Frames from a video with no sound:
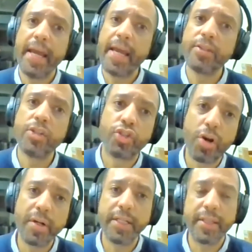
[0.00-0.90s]
and the
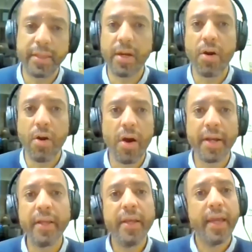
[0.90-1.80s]
journey that they're
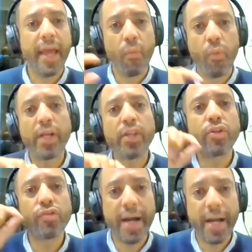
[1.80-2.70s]
on and what you're
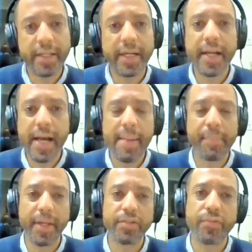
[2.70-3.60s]
trying to
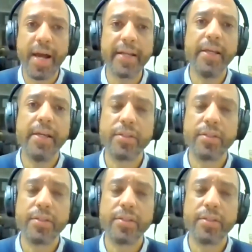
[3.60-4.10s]
accomplish, right?